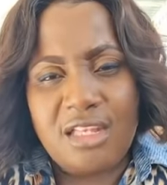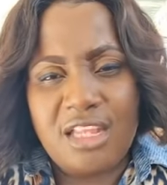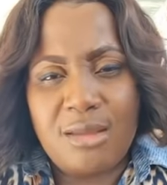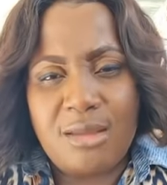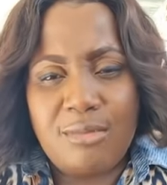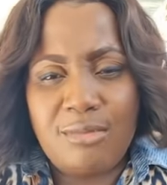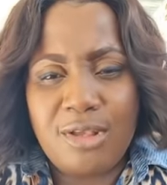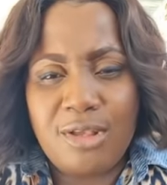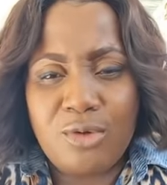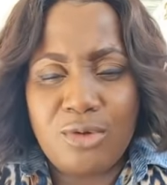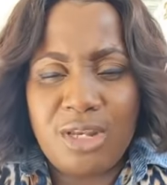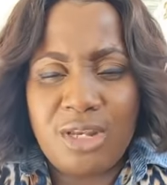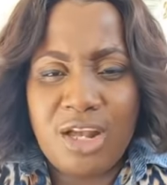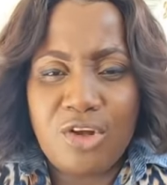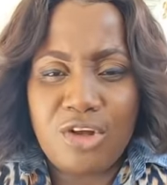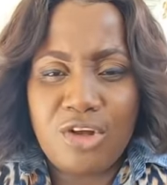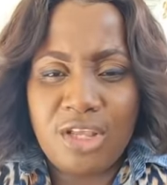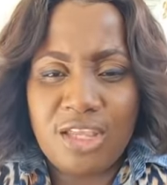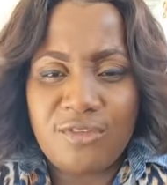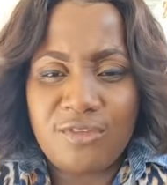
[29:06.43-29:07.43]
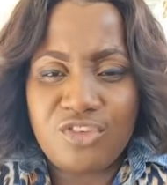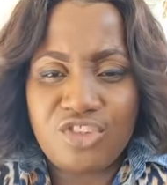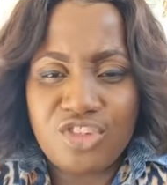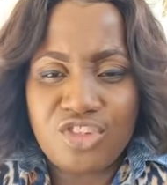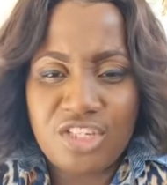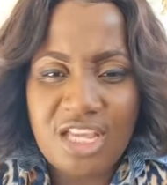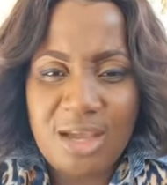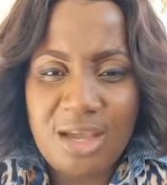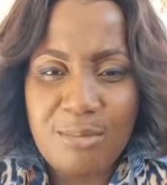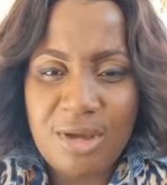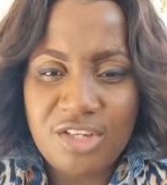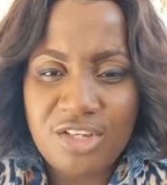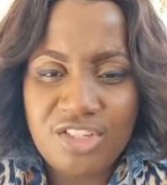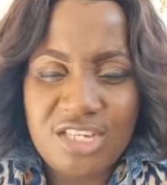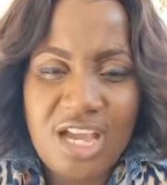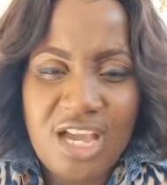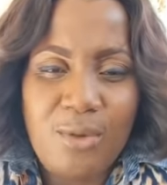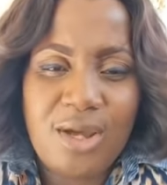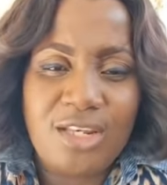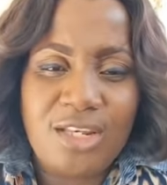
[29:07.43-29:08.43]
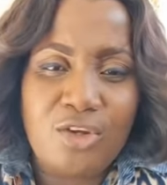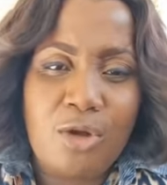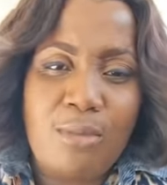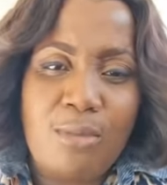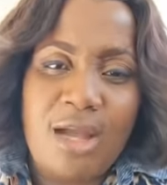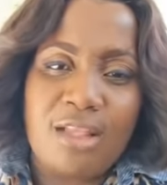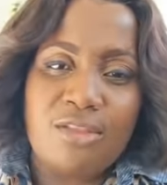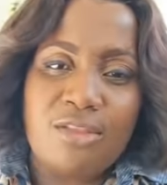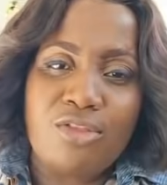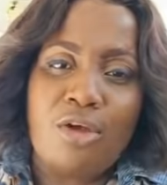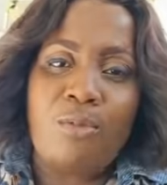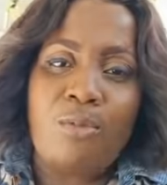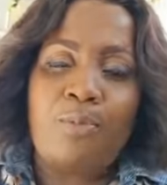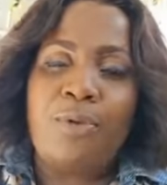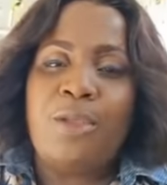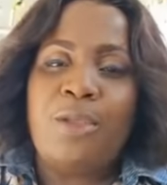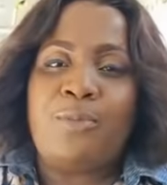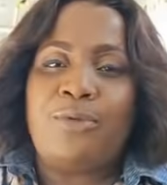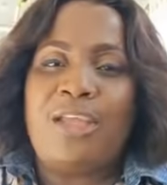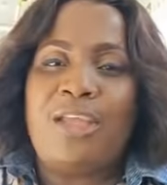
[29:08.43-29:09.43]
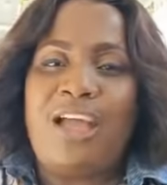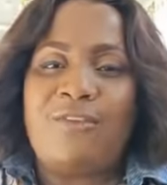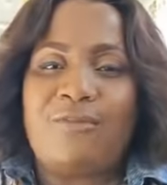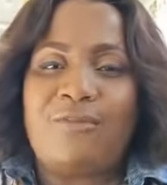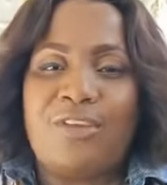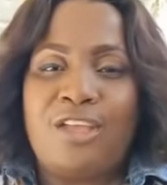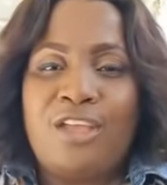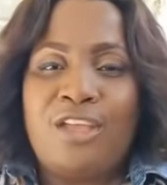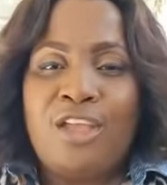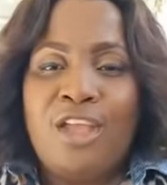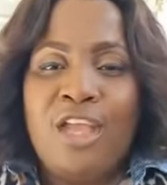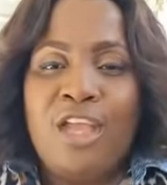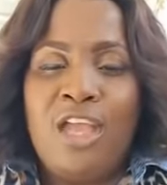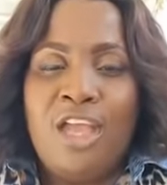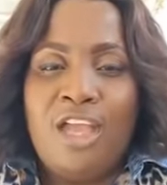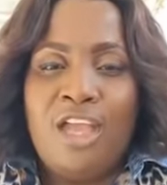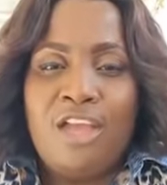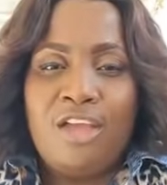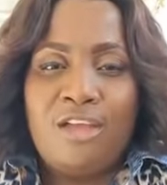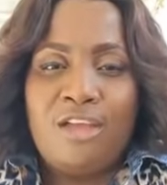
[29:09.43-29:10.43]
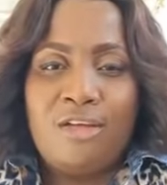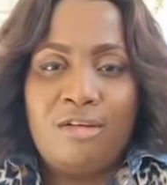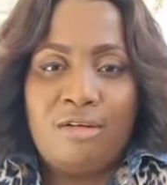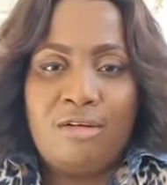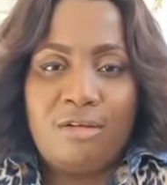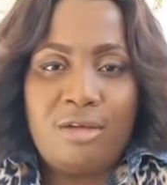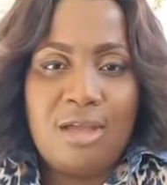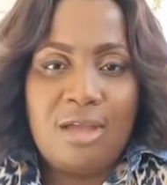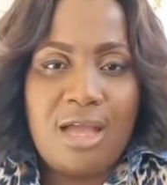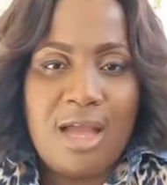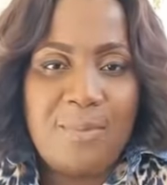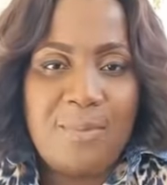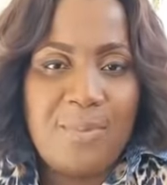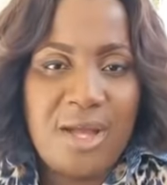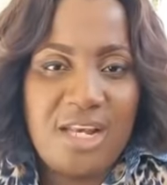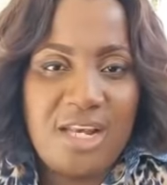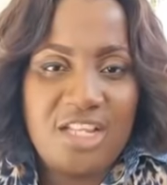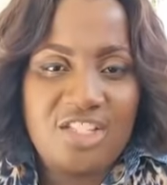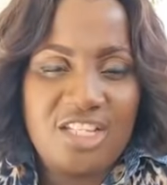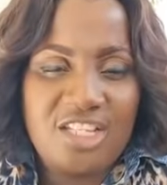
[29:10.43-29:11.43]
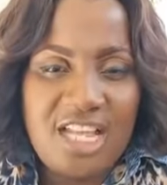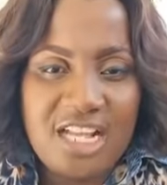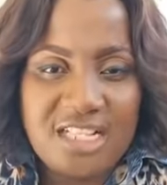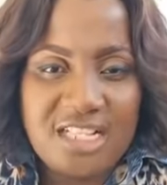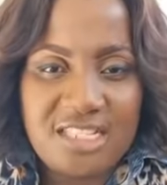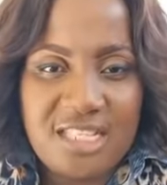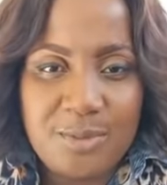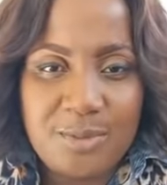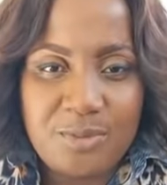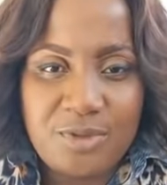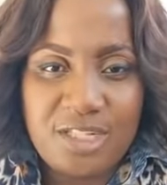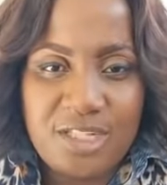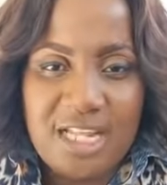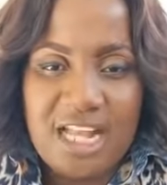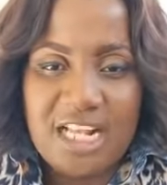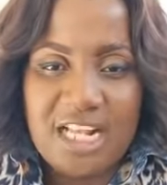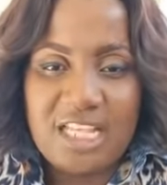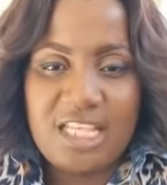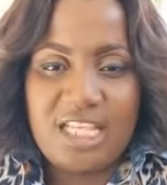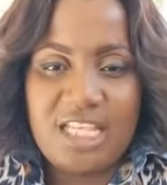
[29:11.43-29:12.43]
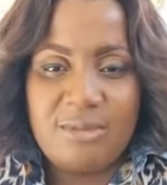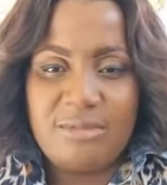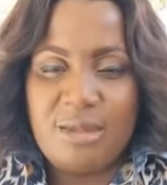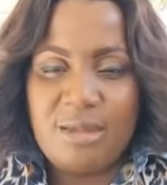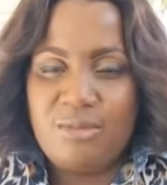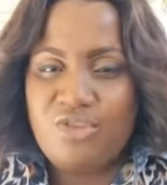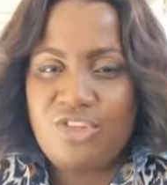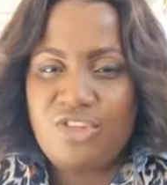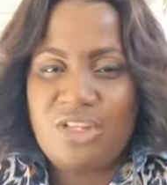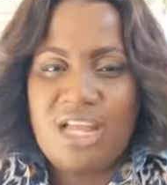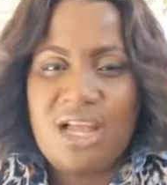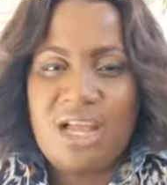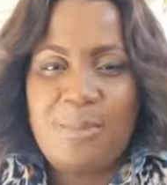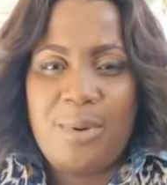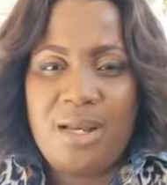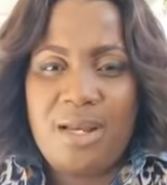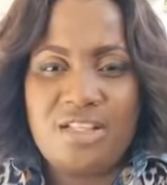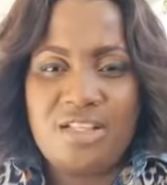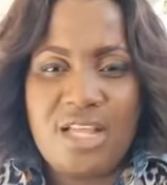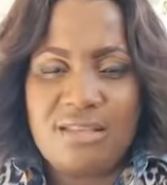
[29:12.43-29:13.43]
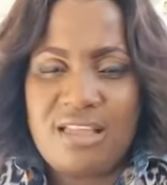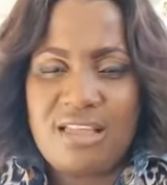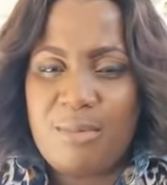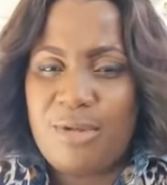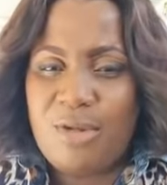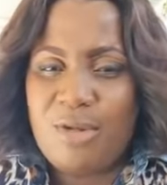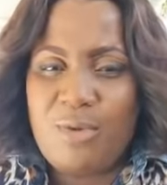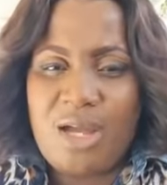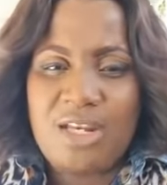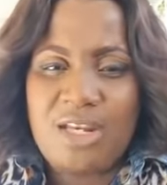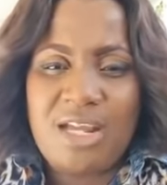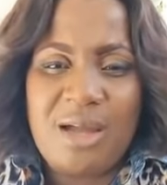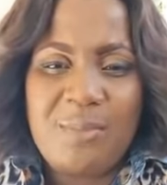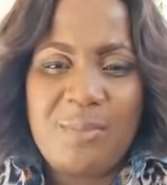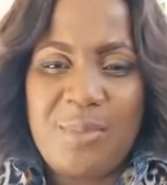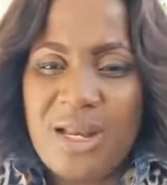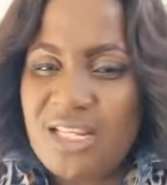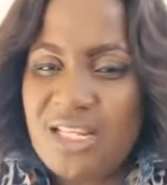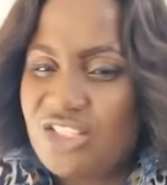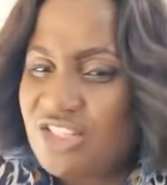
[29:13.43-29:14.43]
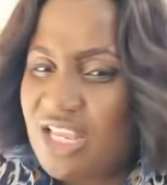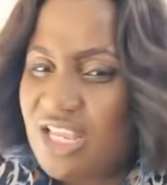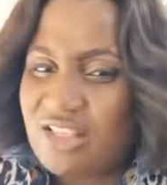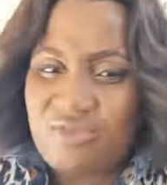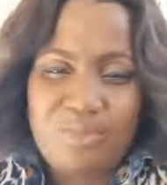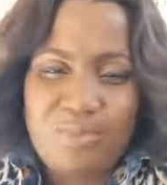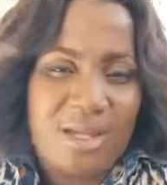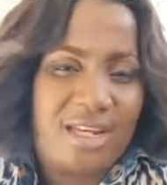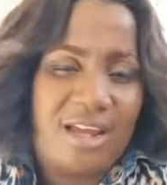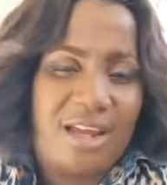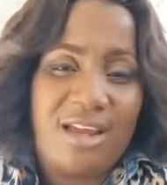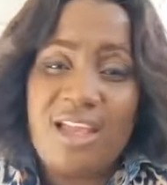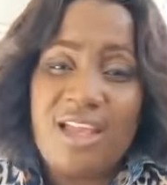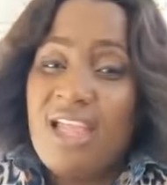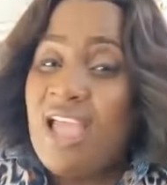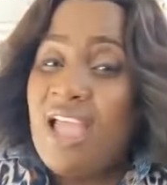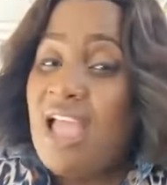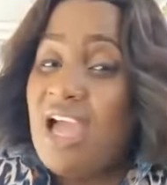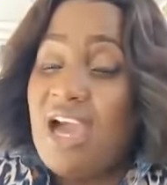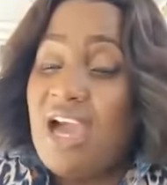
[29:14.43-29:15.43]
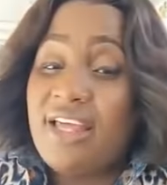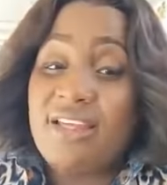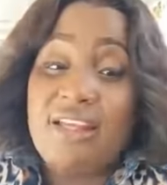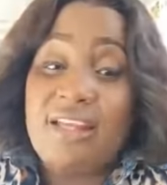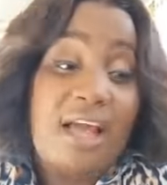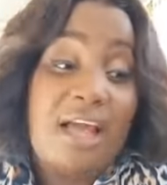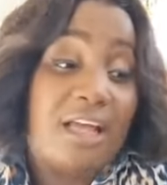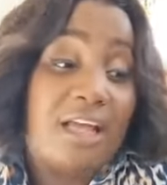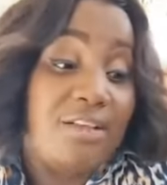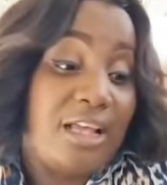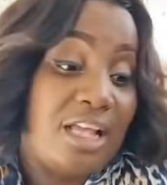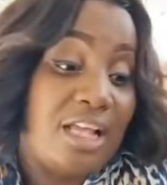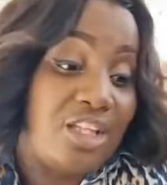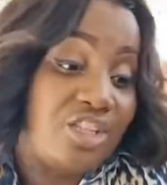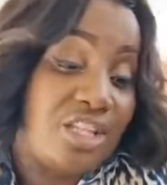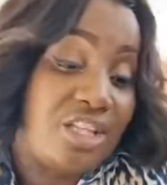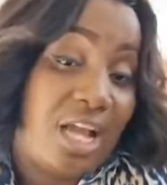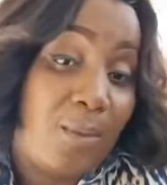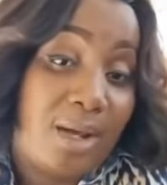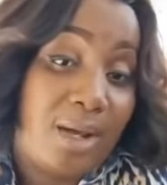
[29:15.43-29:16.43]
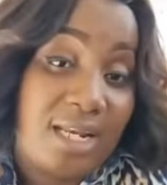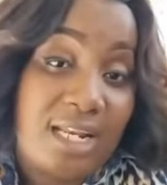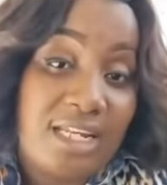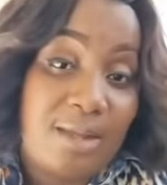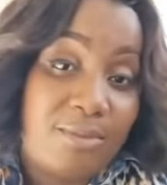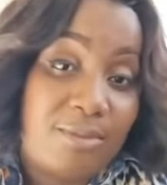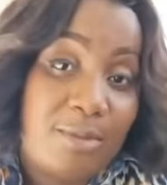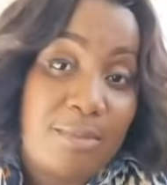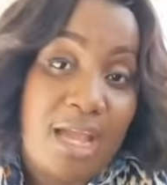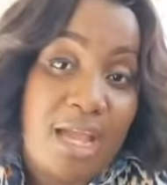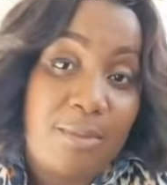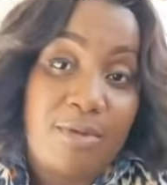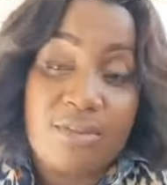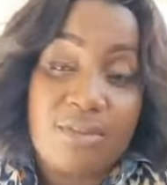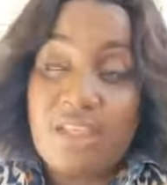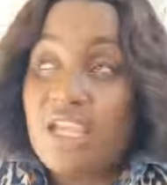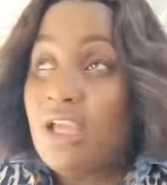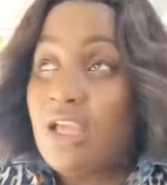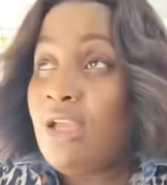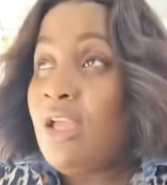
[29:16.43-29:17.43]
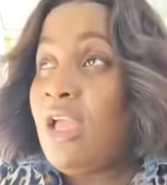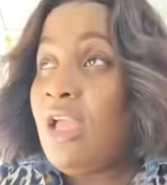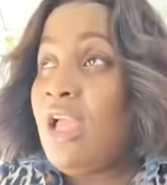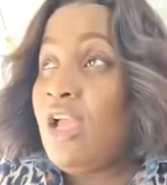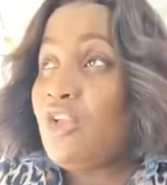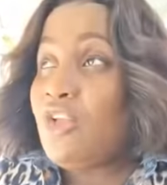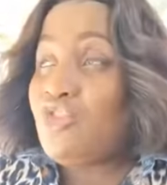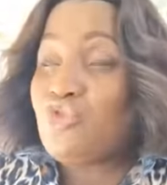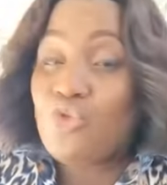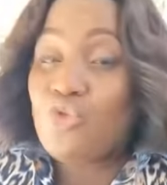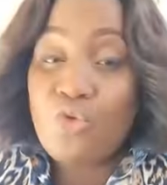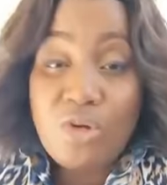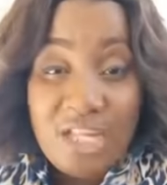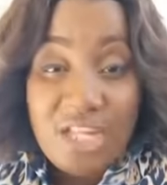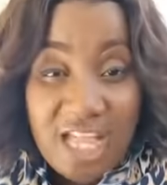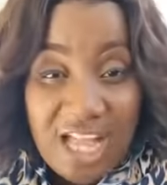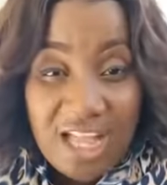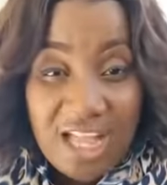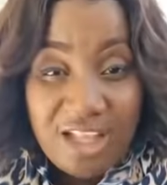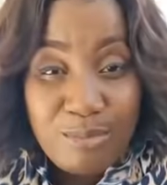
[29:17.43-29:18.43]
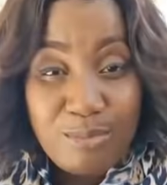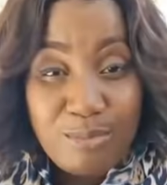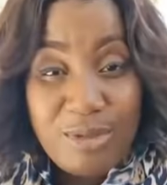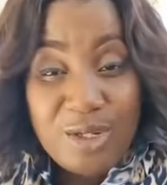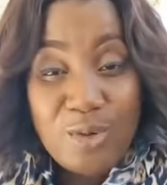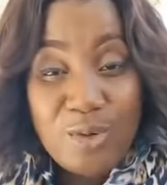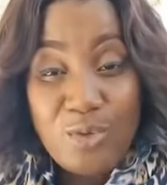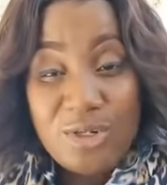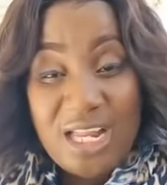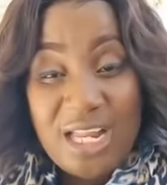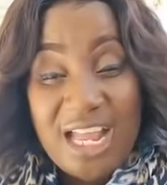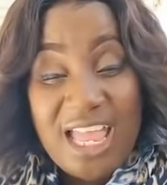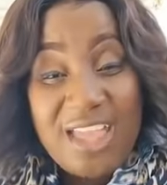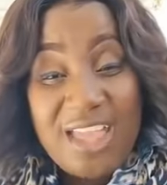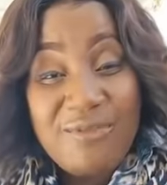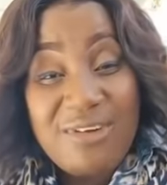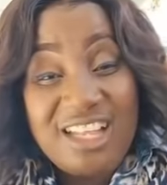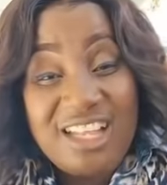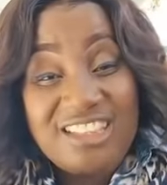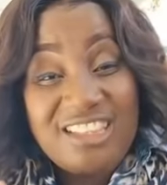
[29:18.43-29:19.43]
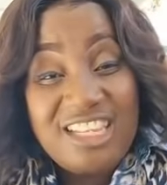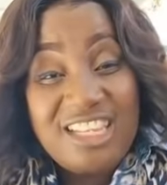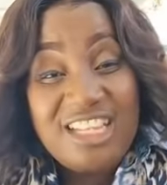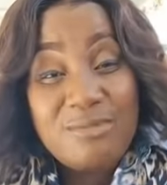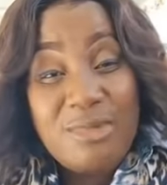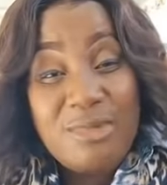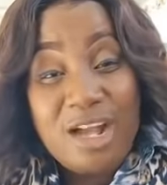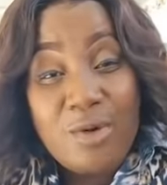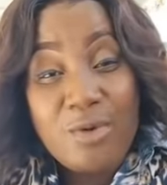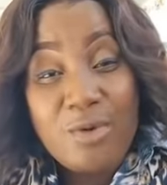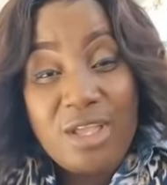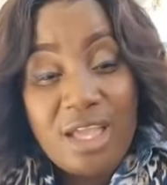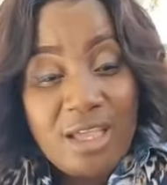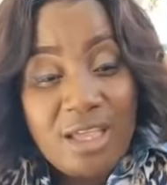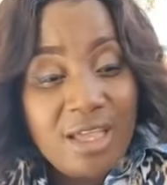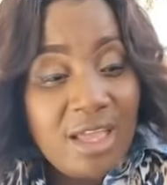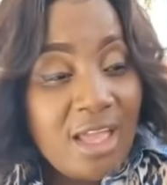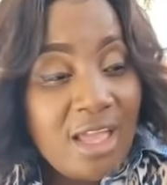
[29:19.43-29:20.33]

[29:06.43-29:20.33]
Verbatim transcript: Then me could have go give Shia, Shia what no man, some people have to apology accepted and keep them. She not apologize, I mean I want to apologize for her. And, and, and Shia one of them, the Bible say, Julia, me could have ever deal back with,